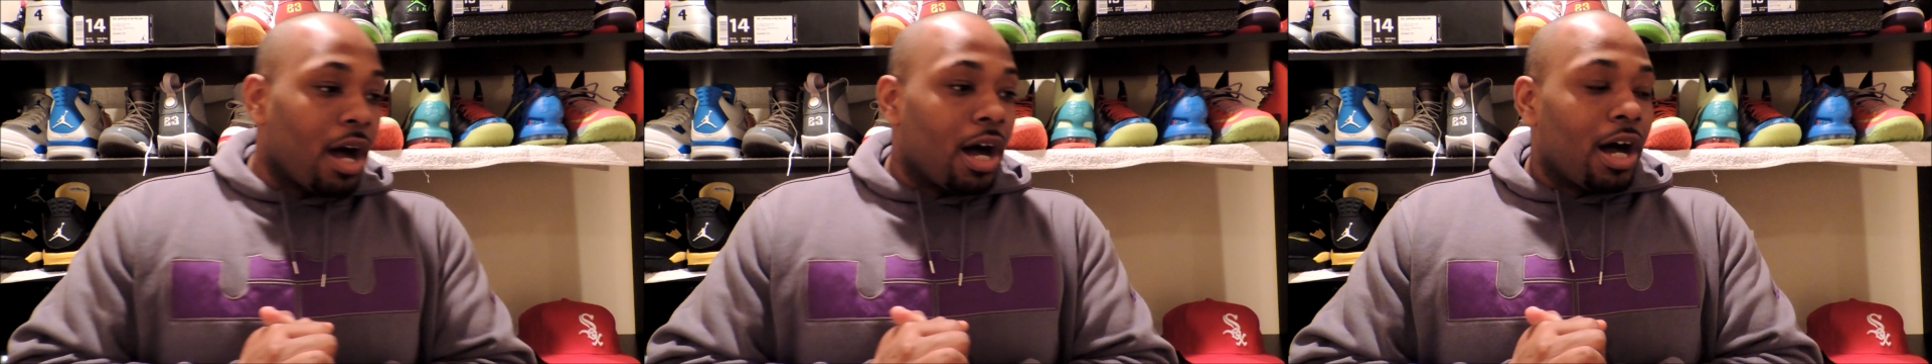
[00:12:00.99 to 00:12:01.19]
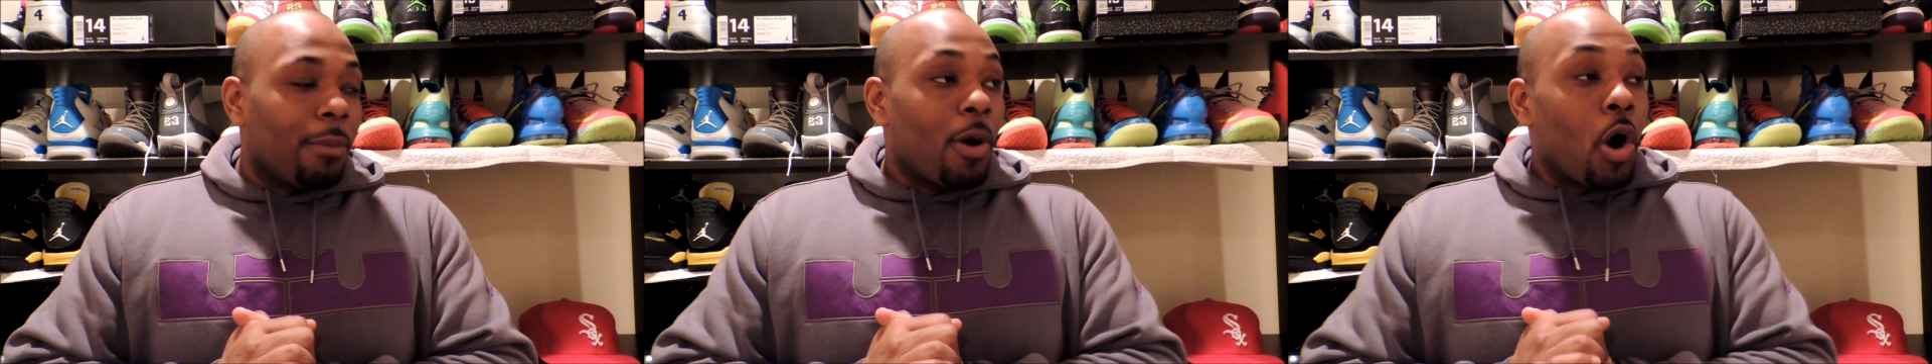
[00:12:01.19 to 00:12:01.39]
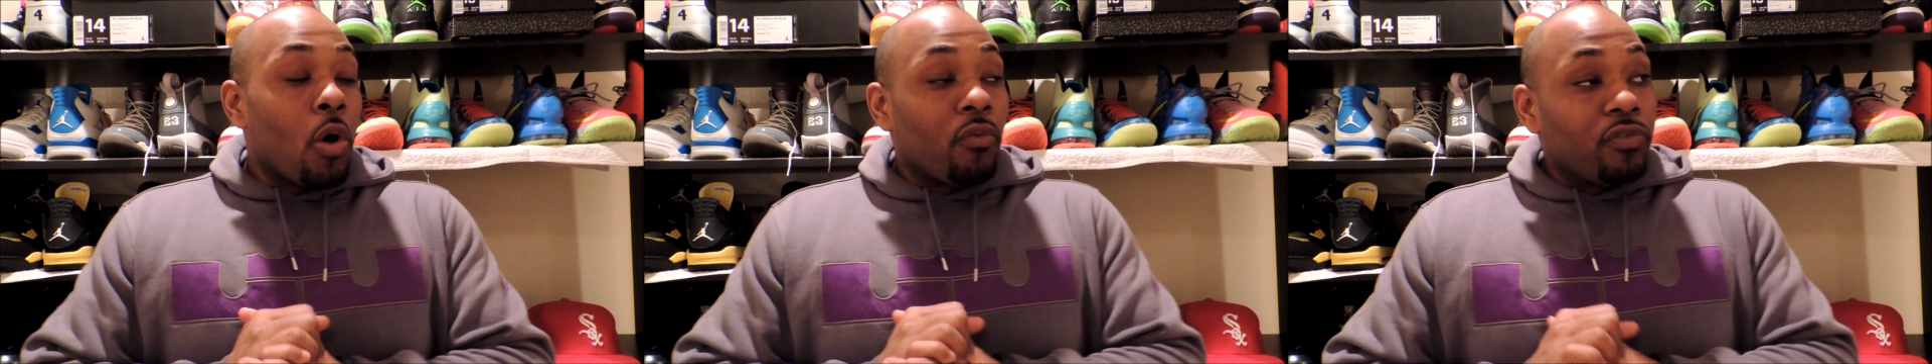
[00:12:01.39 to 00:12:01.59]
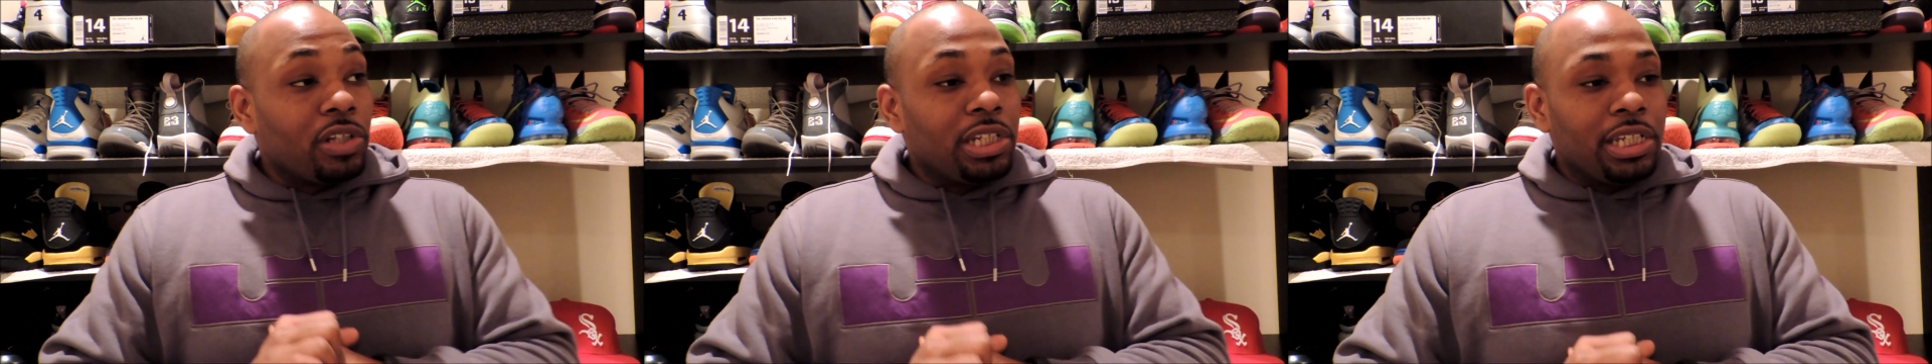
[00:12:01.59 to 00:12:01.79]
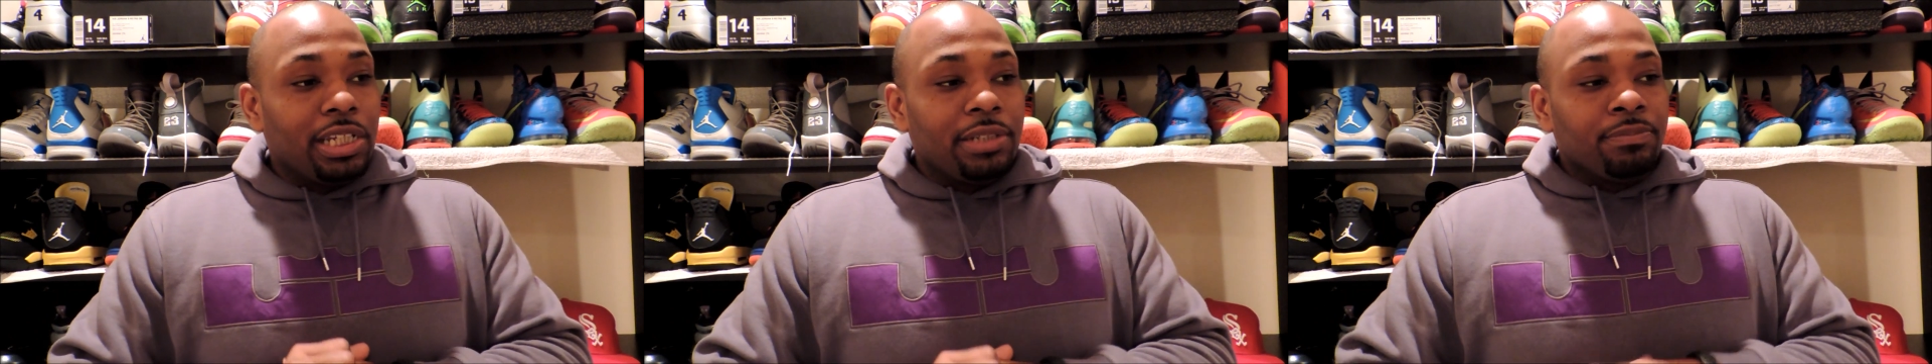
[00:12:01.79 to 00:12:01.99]

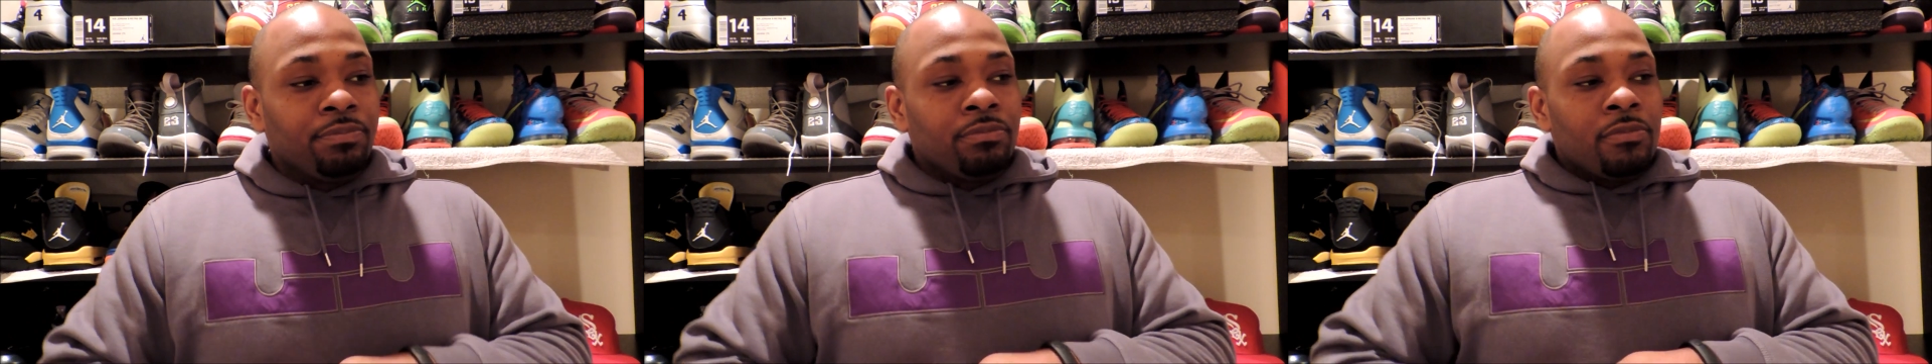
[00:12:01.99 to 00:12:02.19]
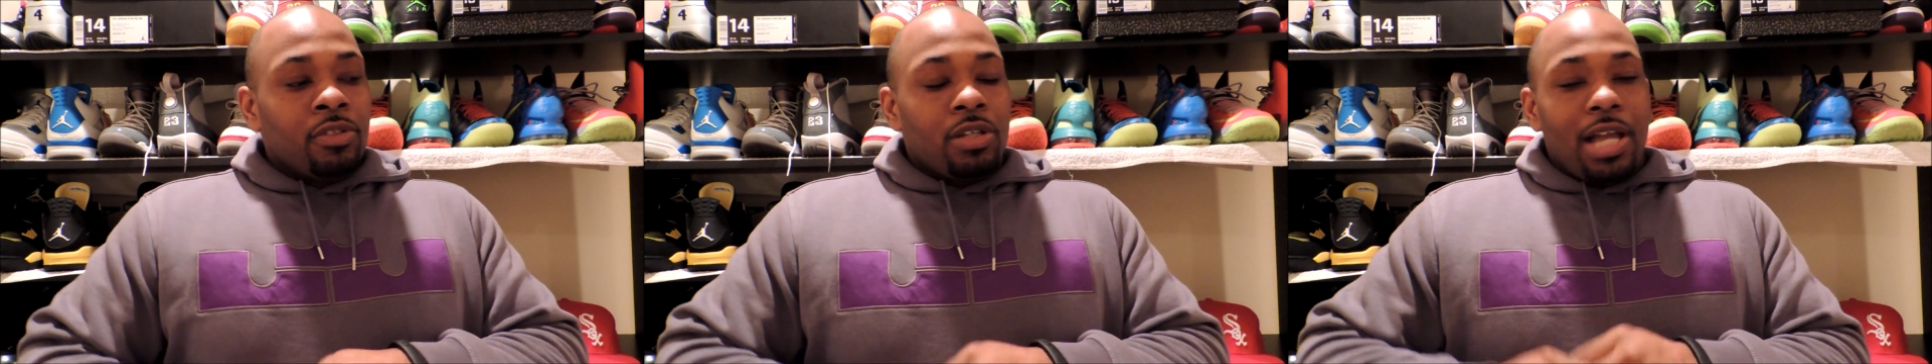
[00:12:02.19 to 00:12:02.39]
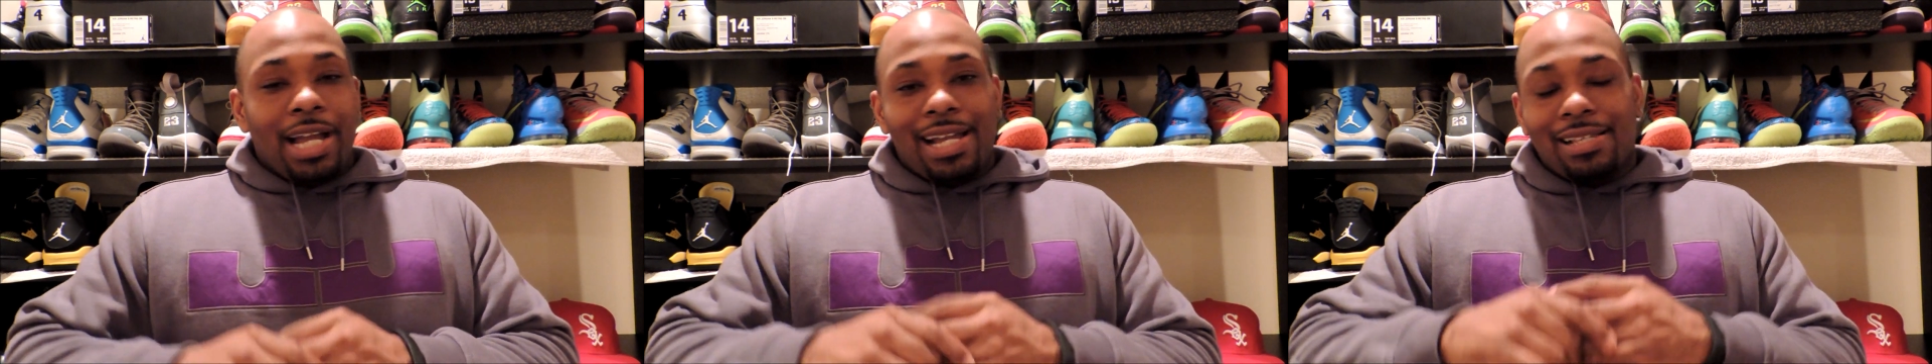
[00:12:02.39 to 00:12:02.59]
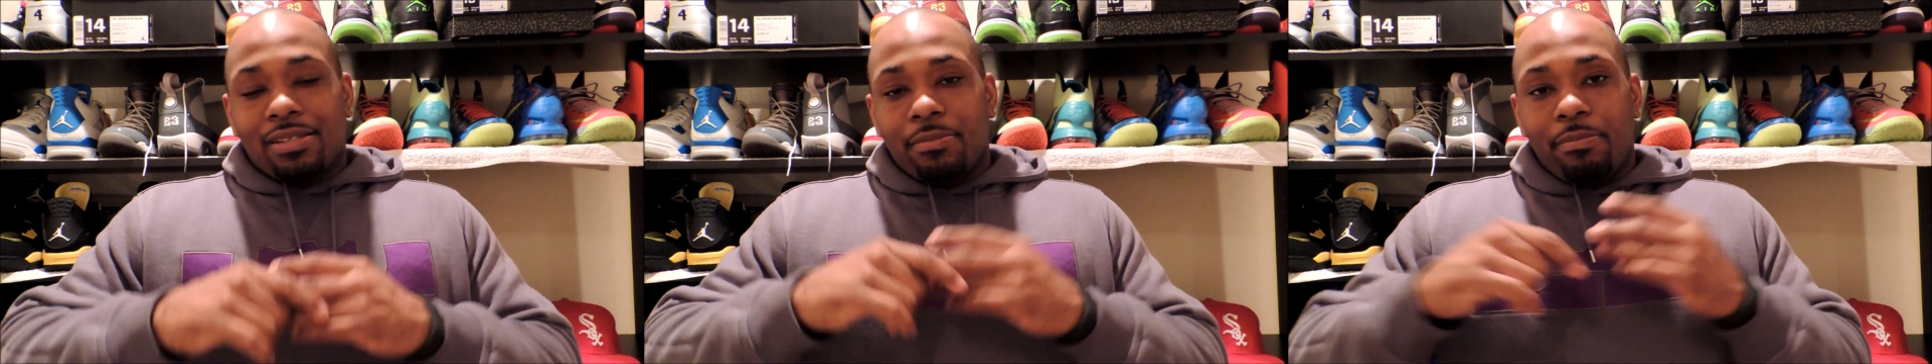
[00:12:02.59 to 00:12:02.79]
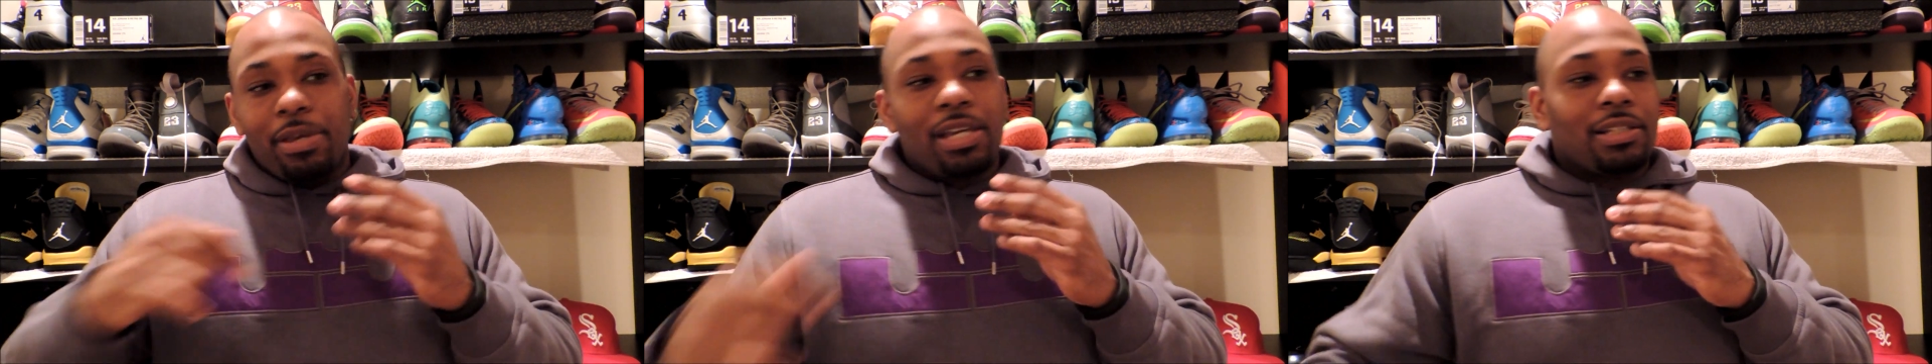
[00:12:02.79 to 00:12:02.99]
Hopefully I got
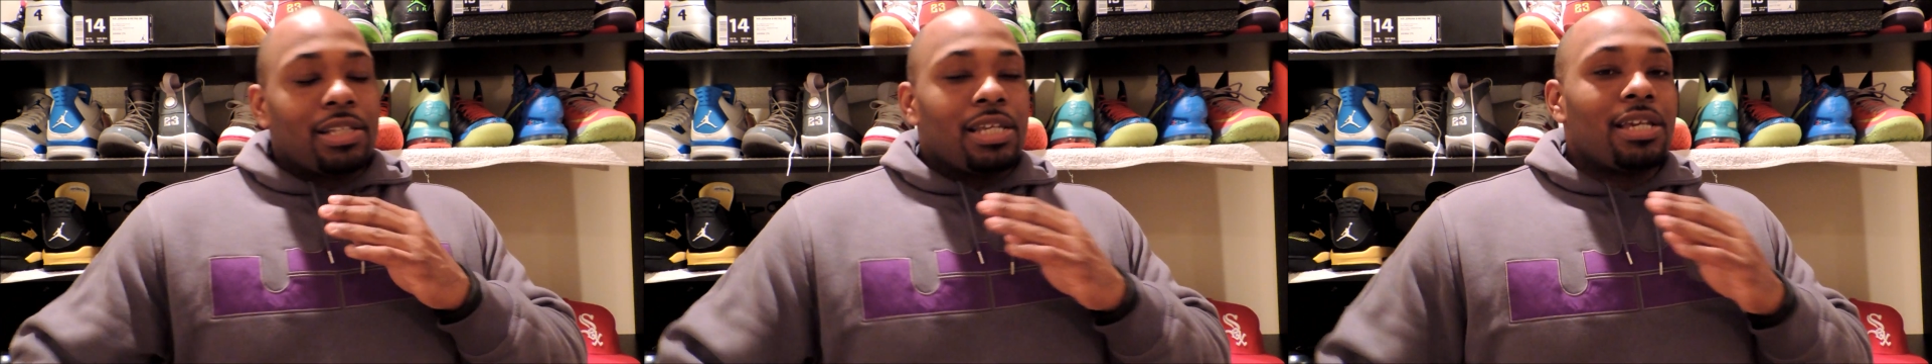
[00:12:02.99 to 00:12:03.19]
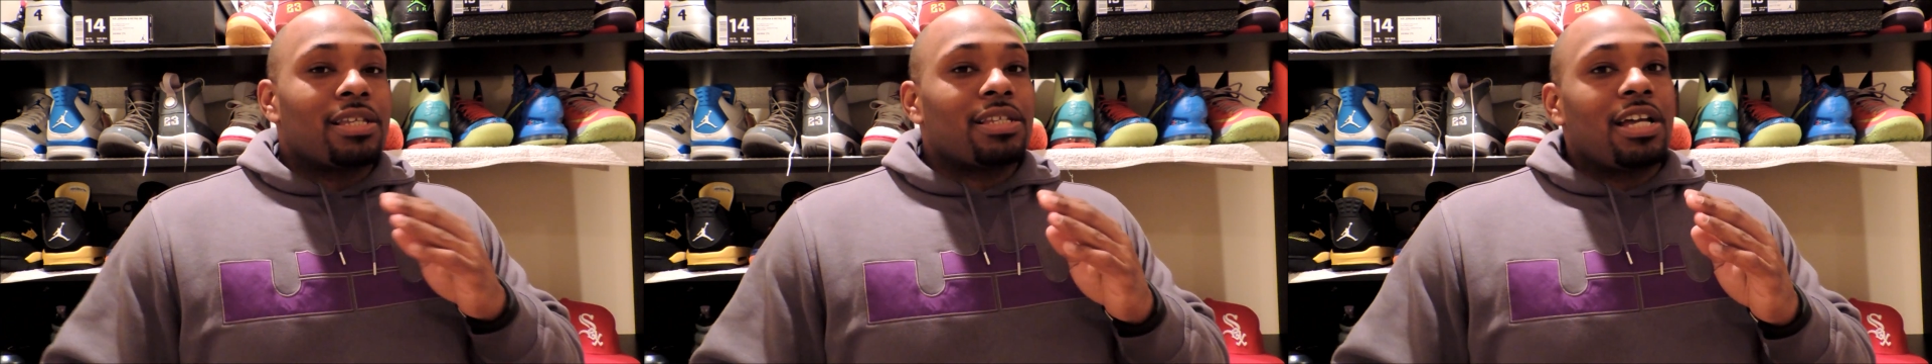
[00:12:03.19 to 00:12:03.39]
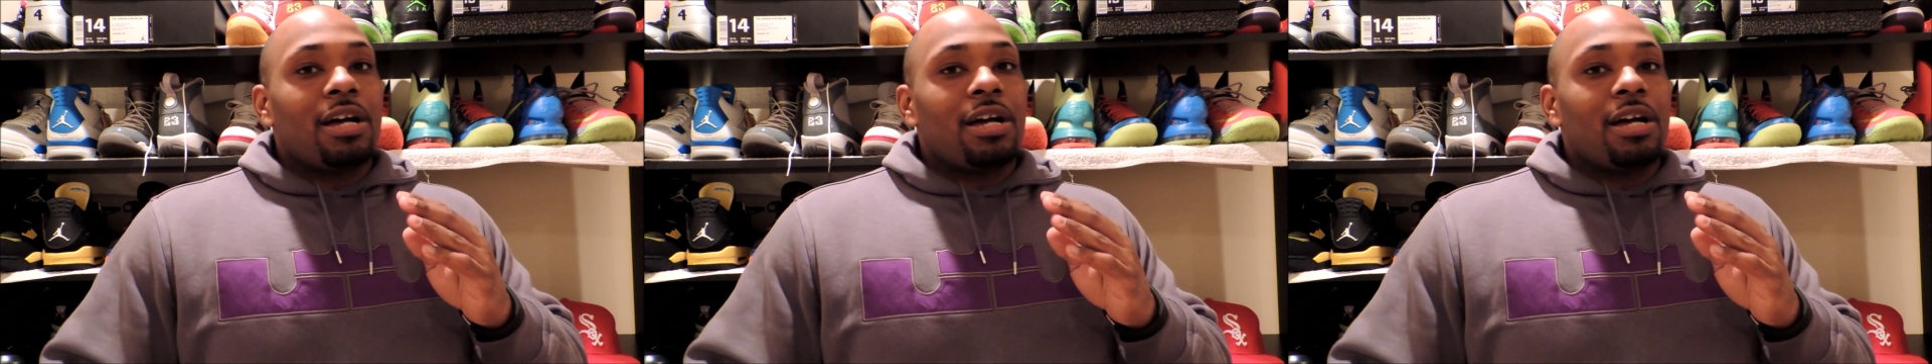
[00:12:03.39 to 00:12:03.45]
some big things